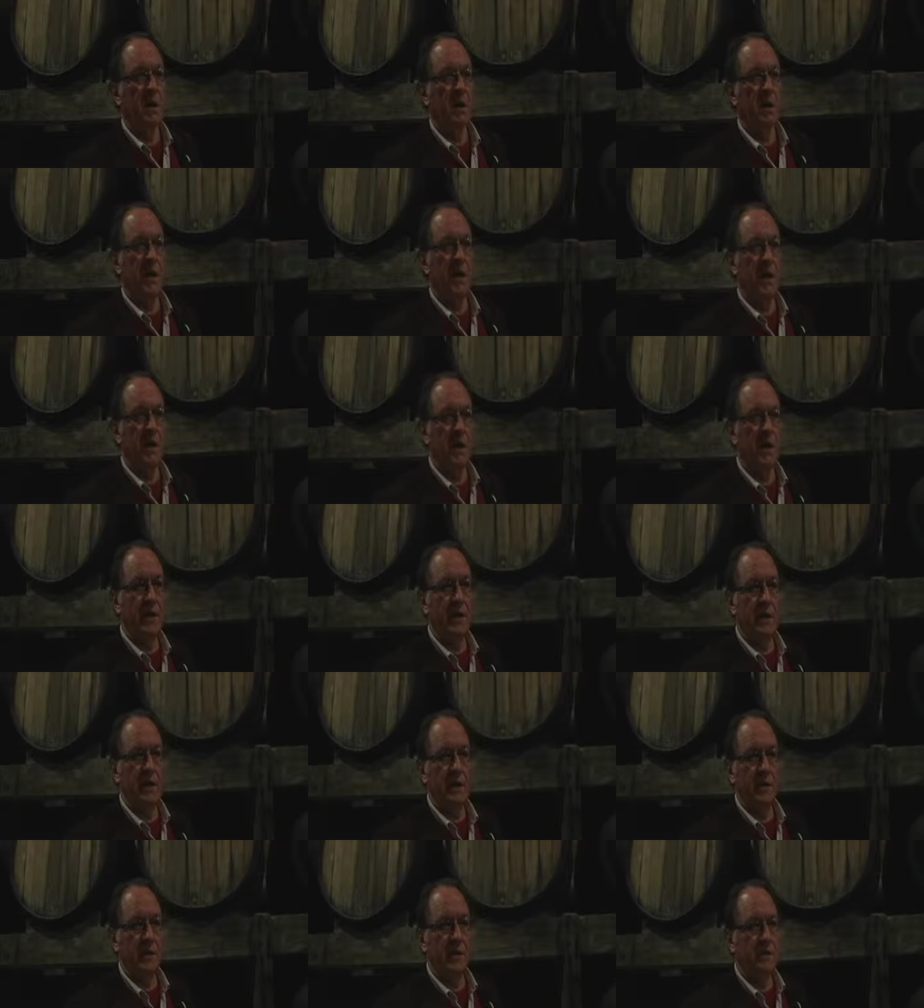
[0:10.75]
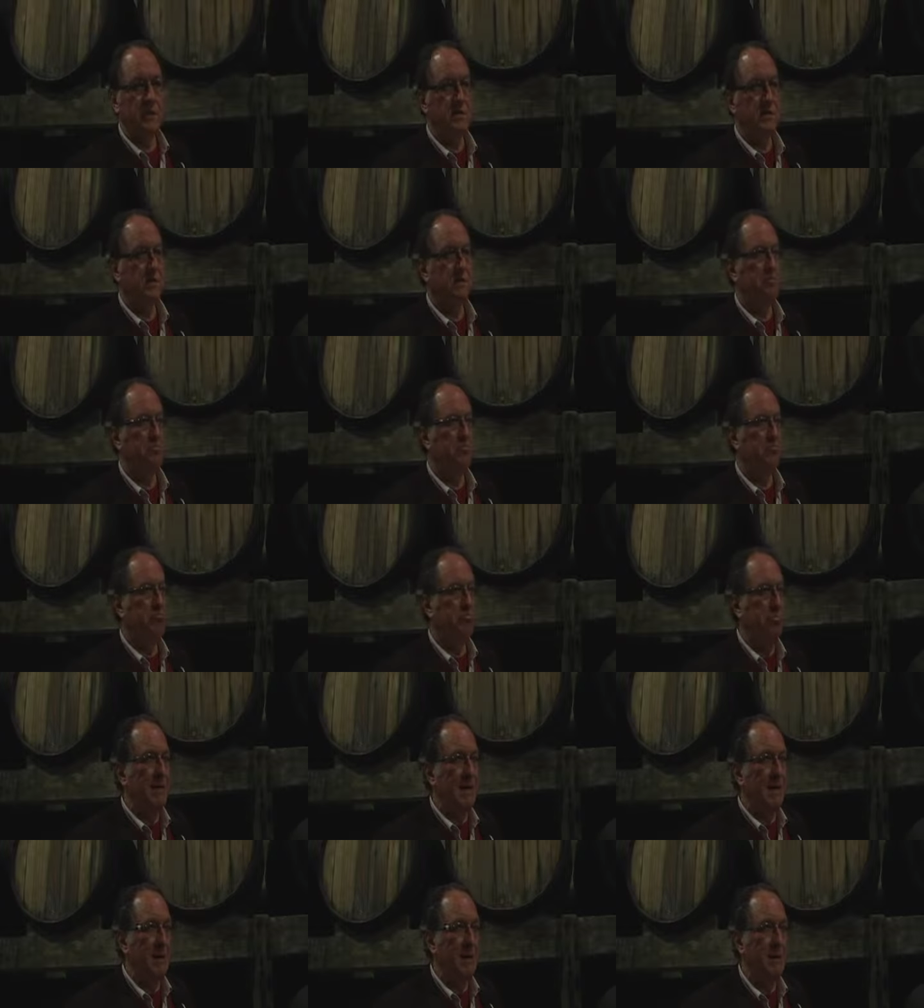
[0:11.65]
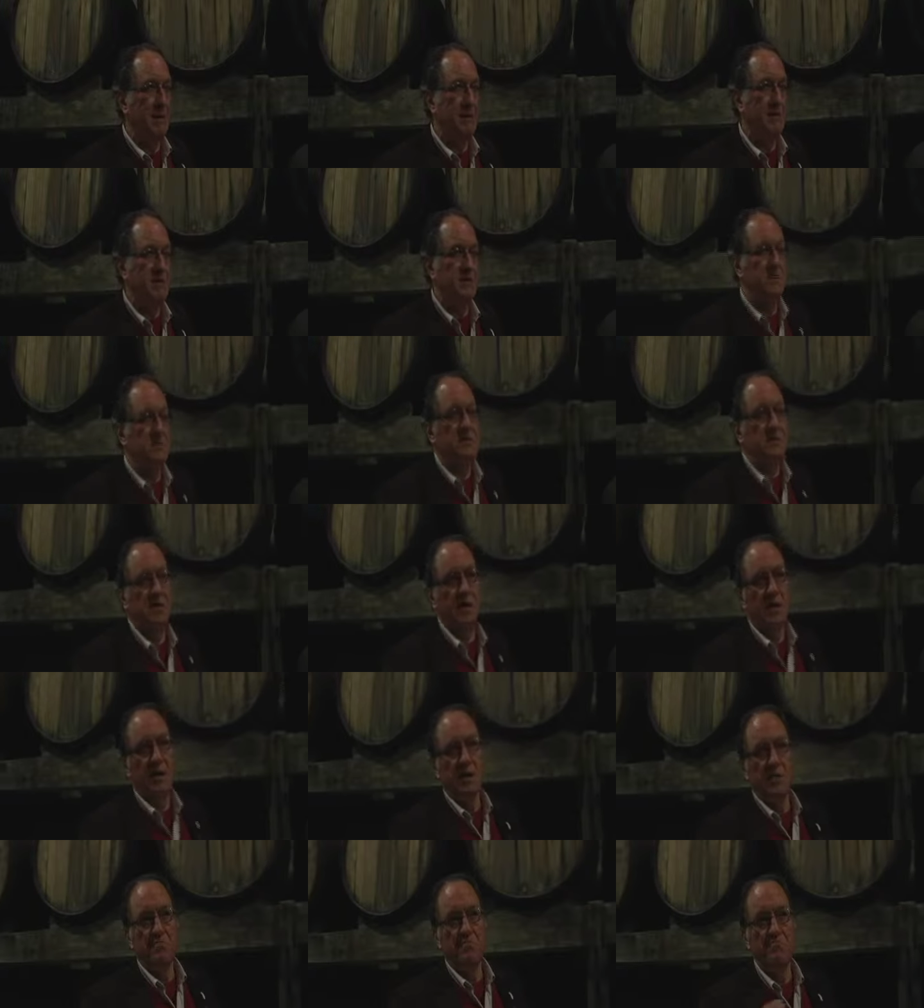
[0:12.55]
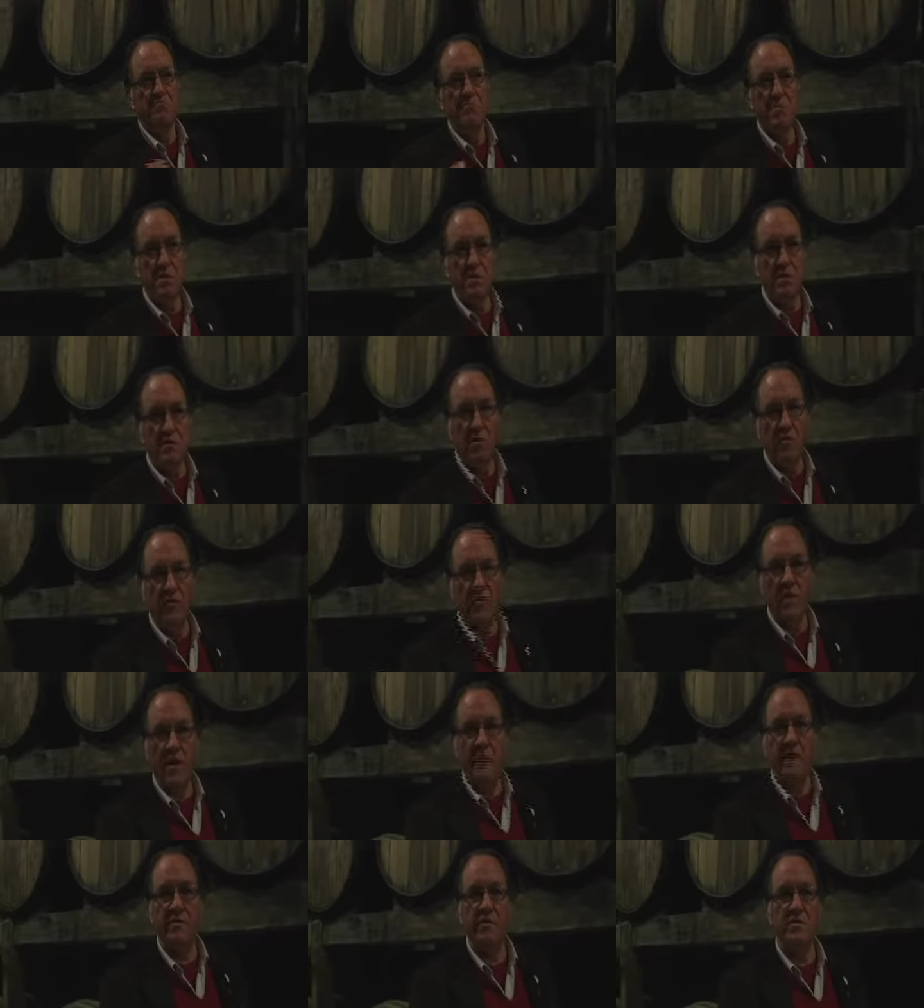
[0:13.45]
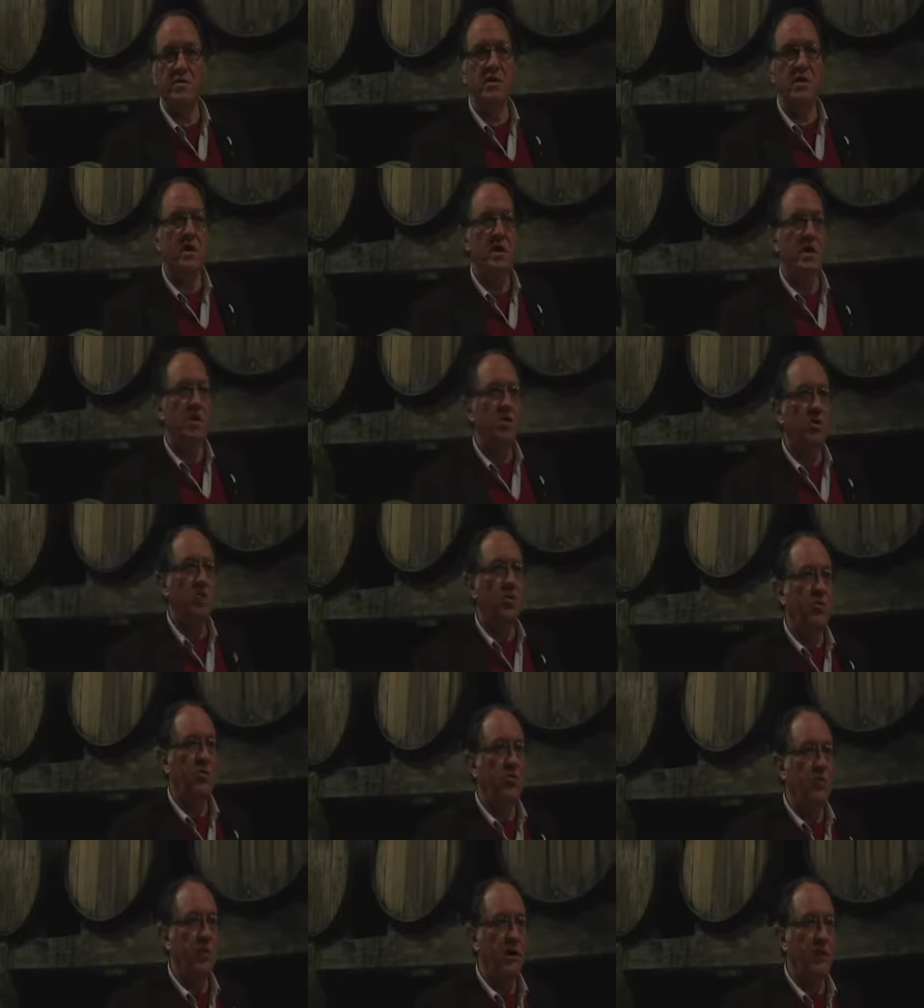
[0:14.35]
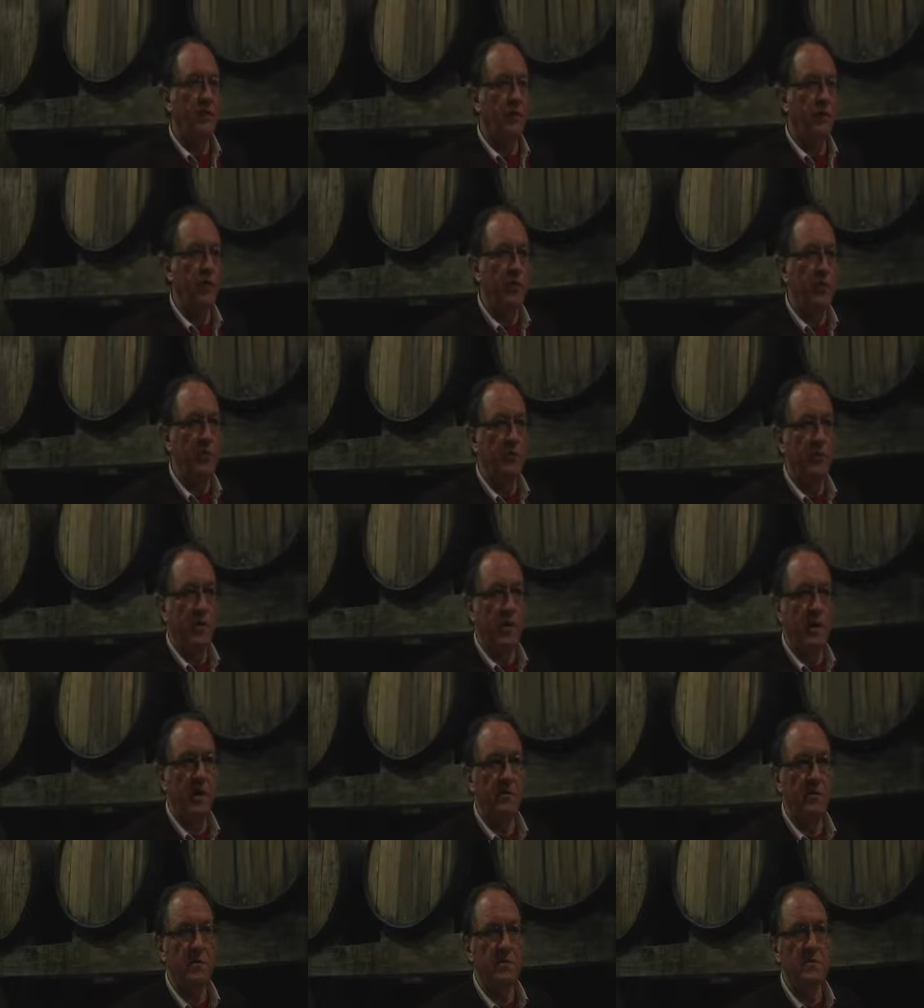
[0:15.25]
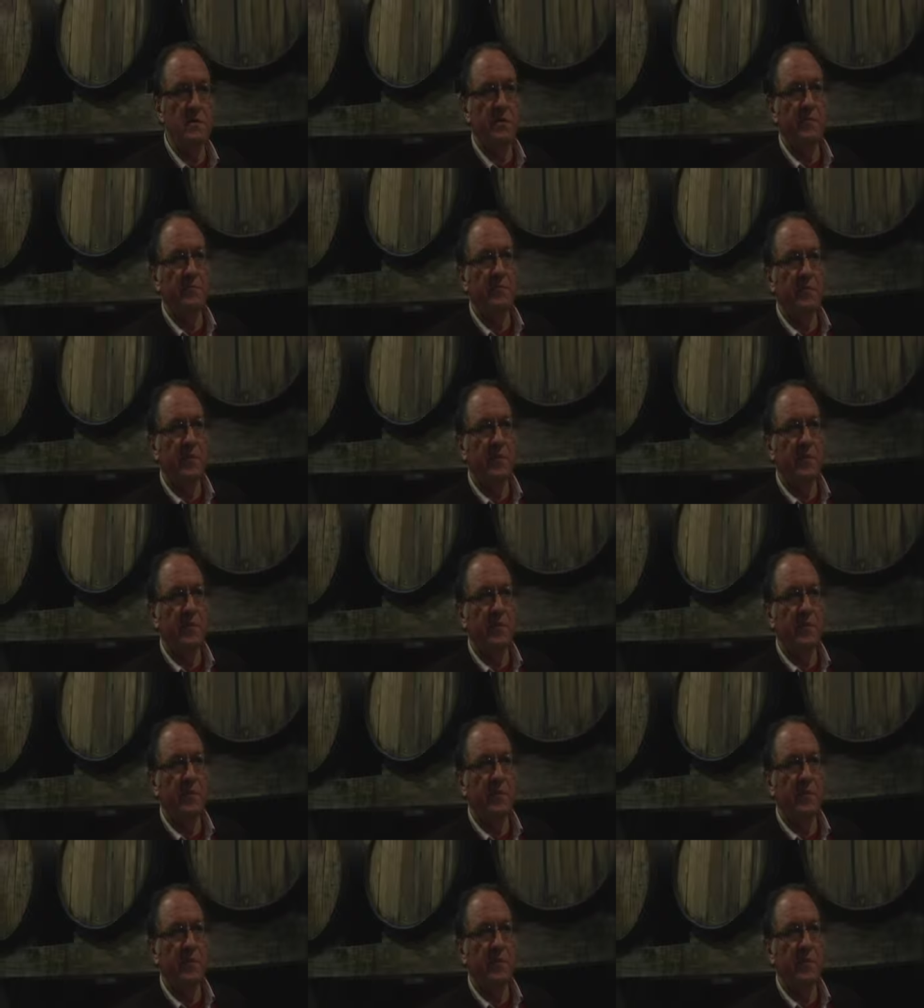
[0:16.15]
cleanliness, balance, mineral flavors, great fruit flavors,